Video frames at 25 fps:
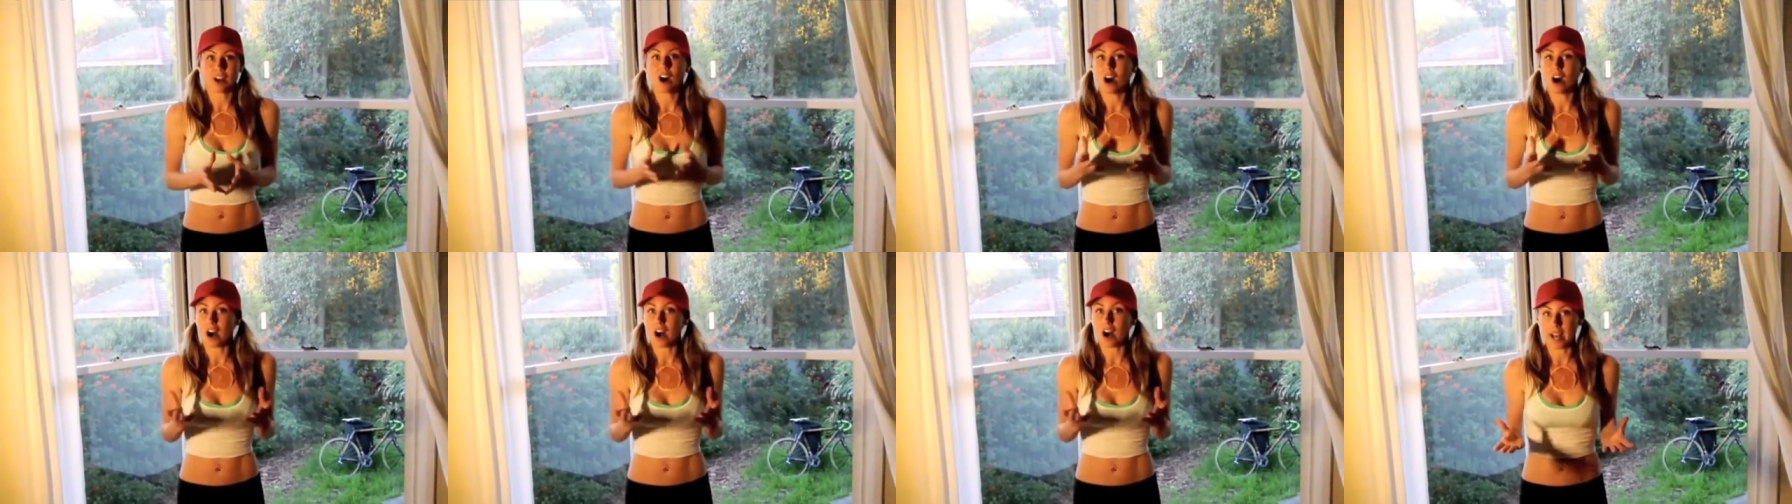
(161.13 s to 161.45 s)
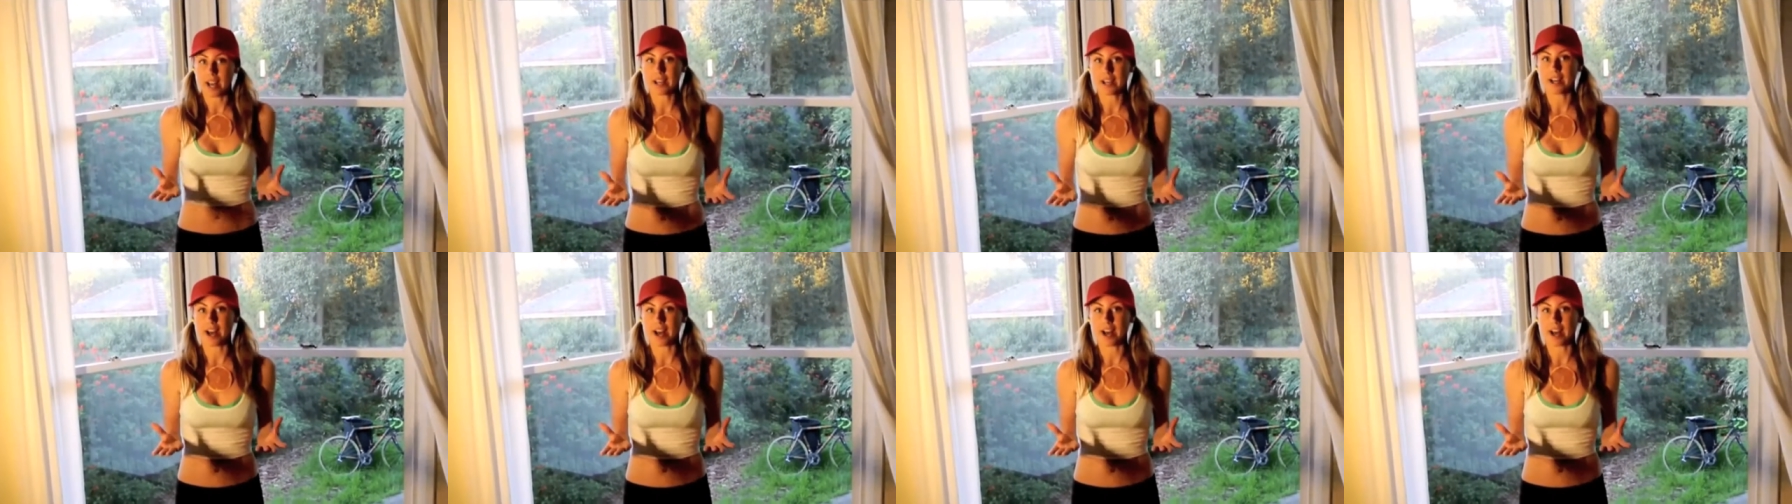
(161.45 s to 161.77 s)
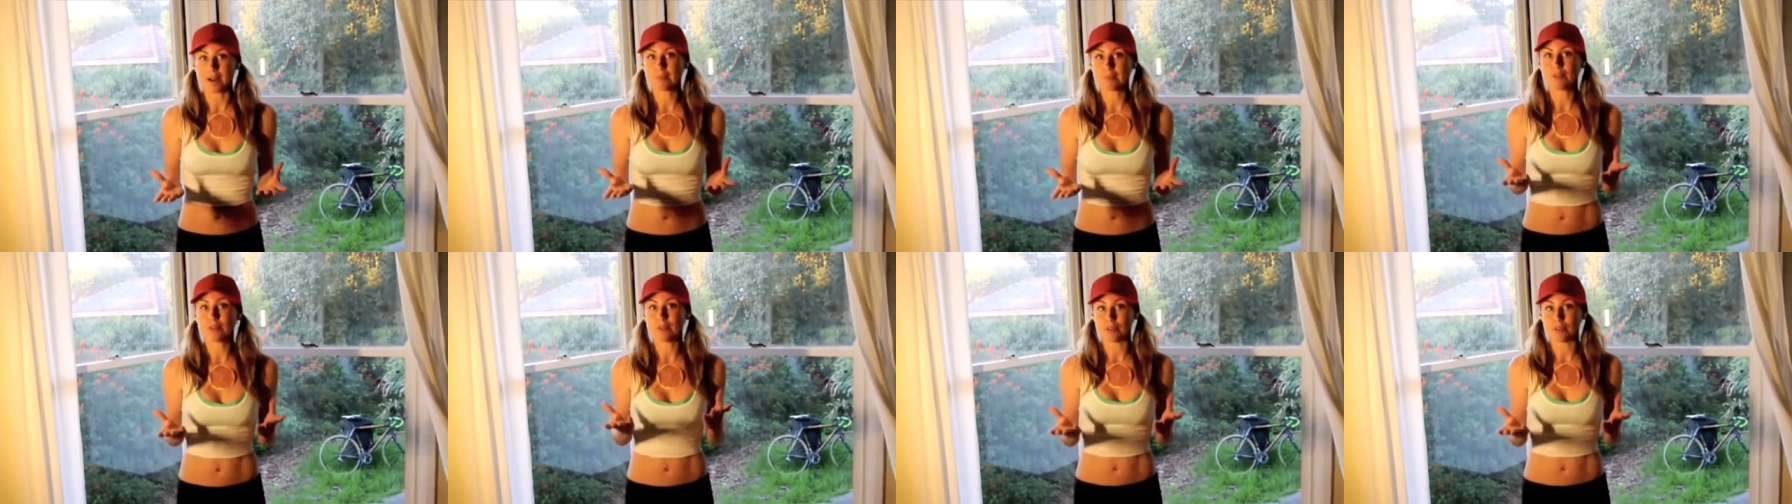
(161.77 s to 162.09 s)

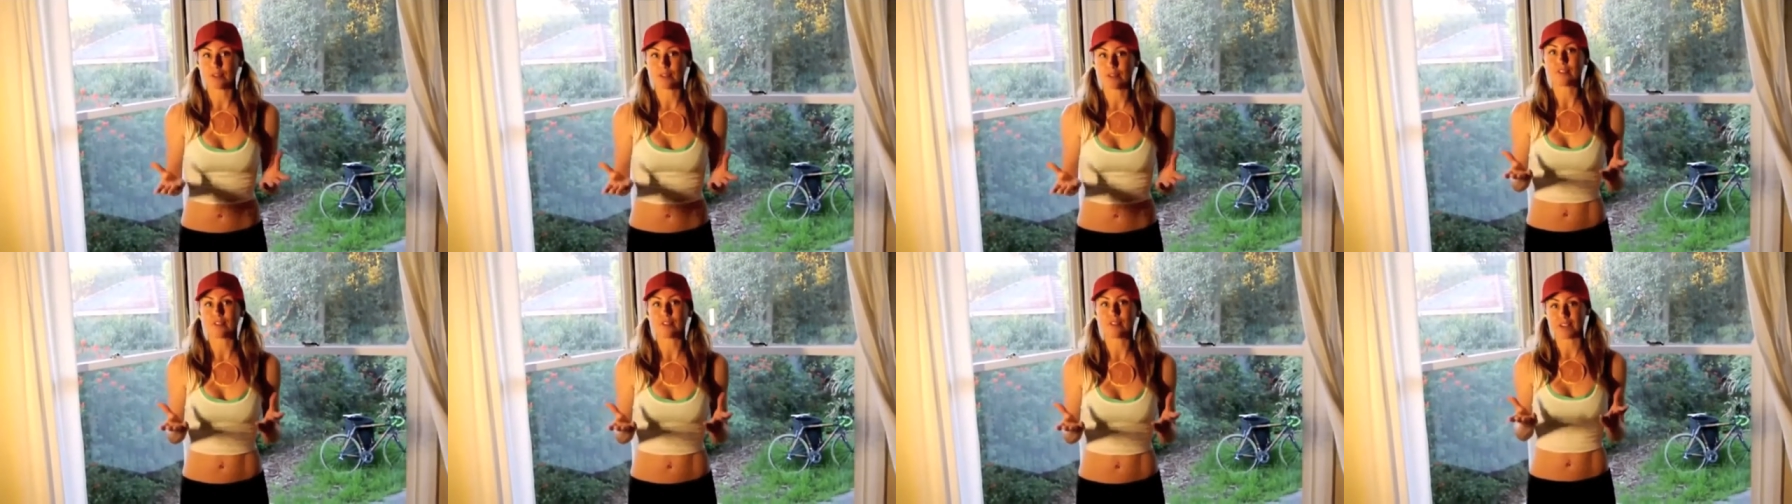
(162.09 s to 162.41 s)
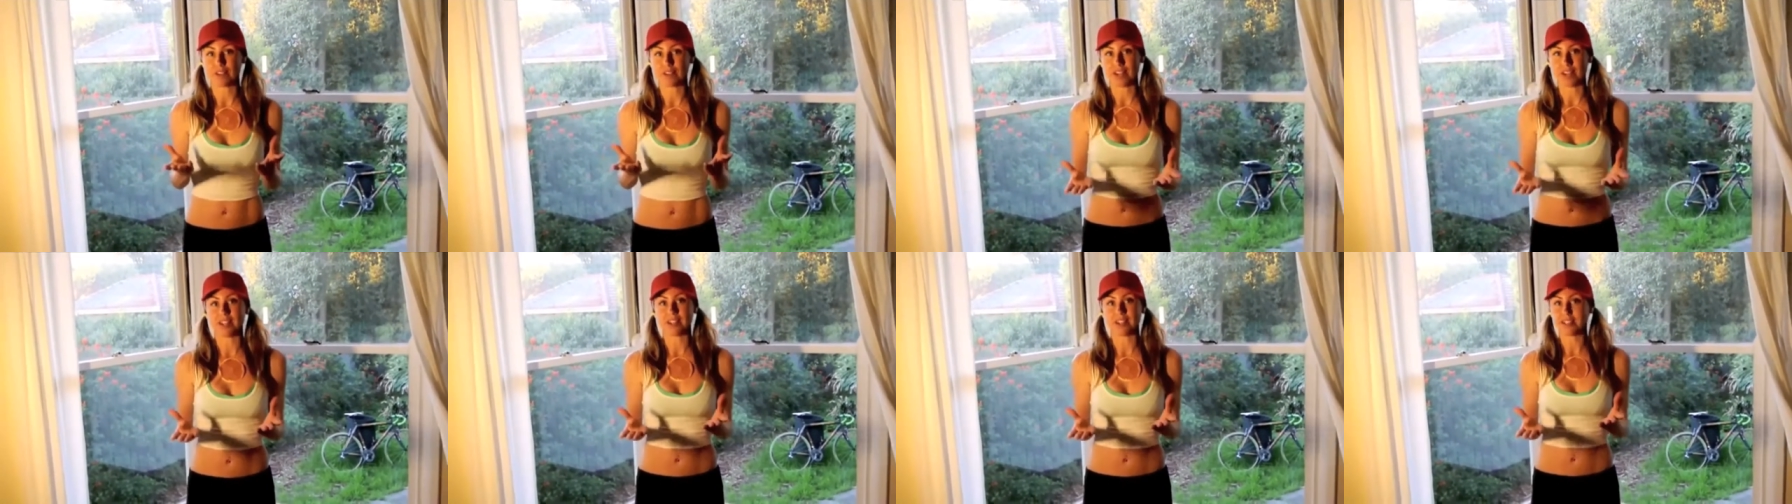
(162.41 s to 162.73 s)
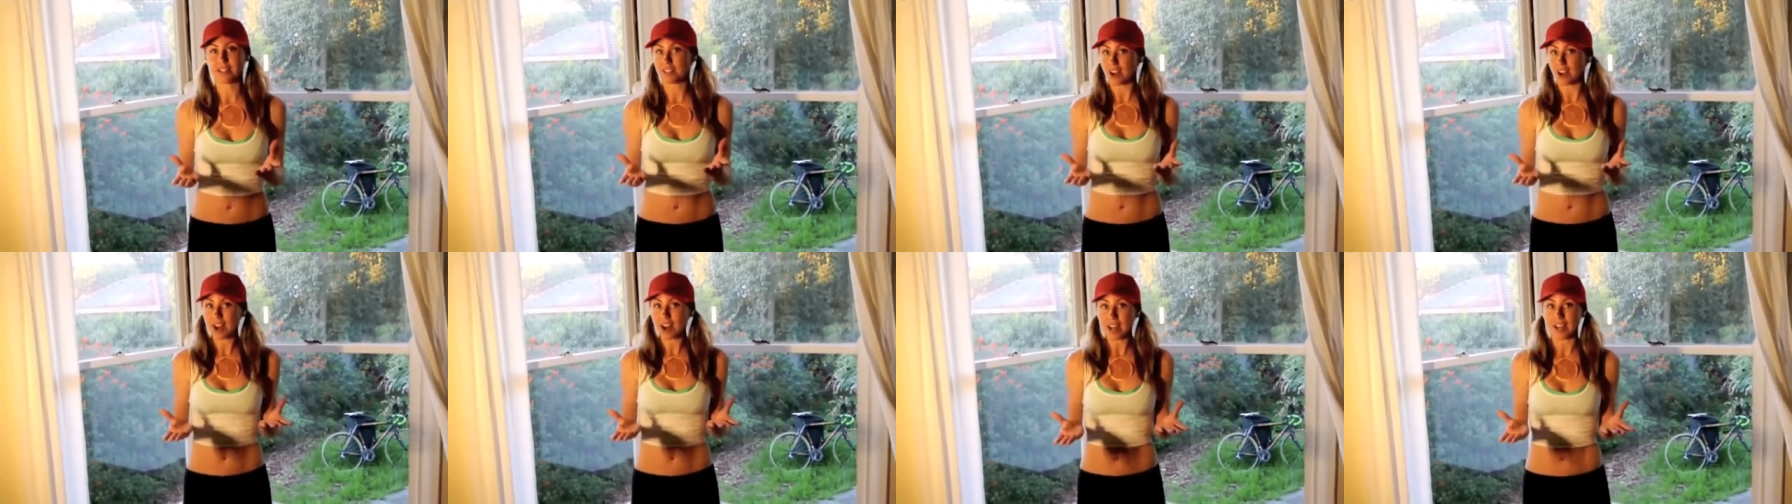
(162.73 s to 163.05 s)
high-carb, cooked vegan
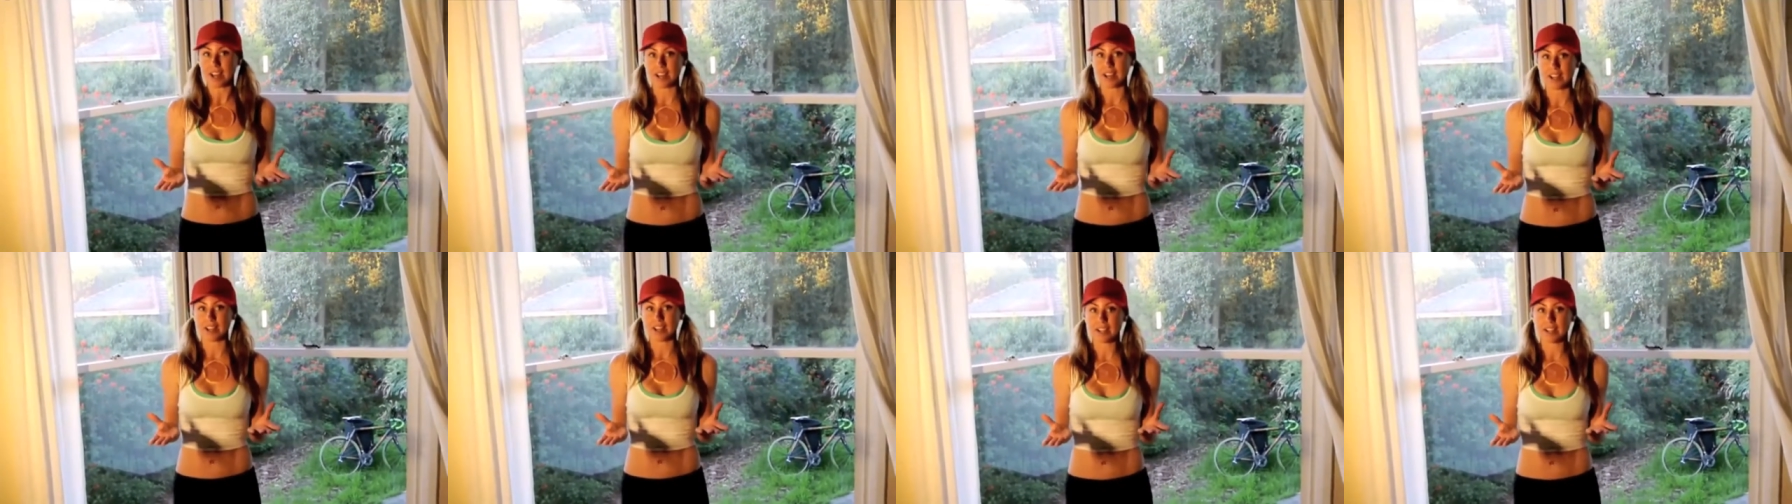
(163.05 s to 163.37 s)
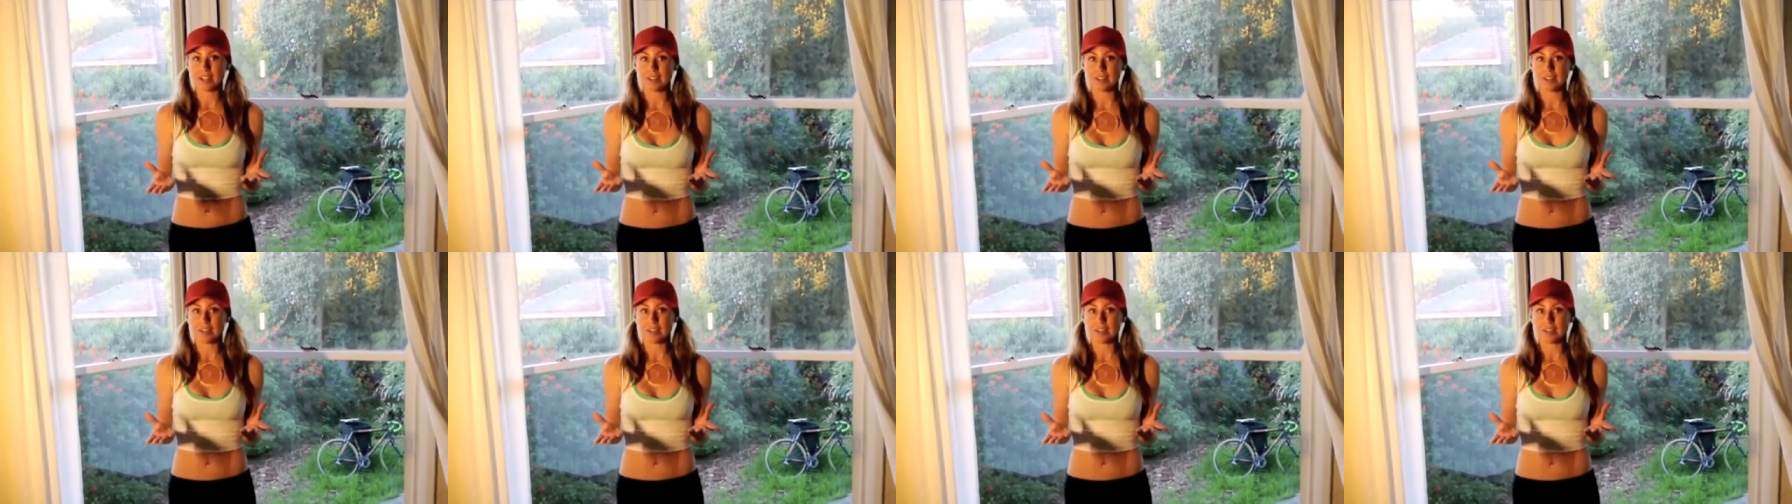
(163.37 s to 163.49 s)
diet.